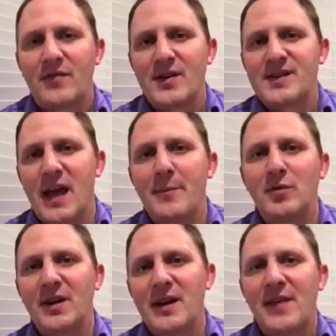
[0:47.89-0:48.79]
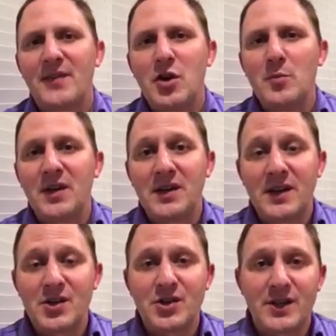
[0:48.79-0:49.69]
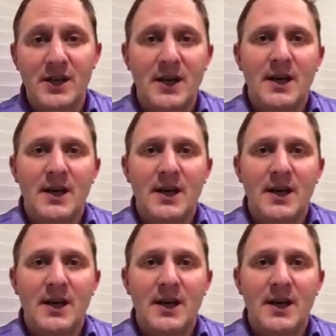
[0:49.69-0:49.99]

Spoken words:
For example, looking at the human condition,